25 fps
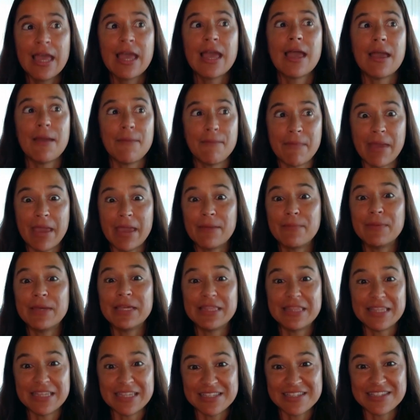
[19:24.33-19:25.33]
and maybe
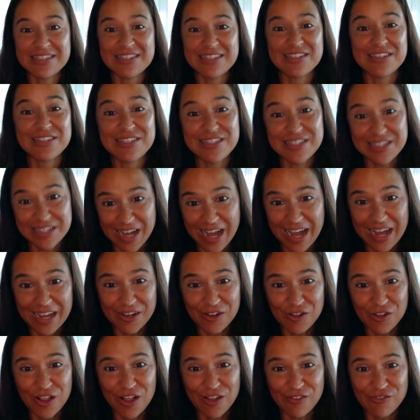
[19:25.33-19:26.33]
this
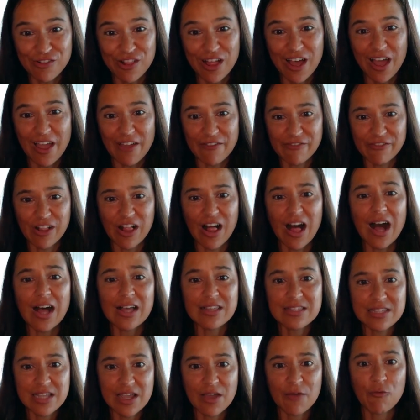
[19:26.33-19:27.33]
style of live
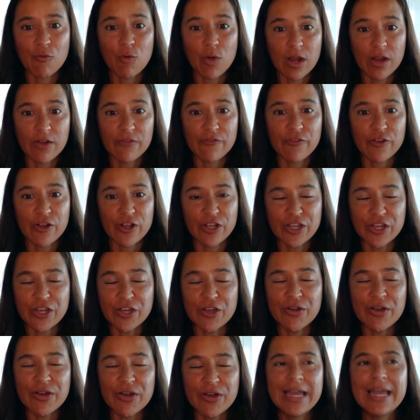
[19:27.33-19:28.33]
class can work for you.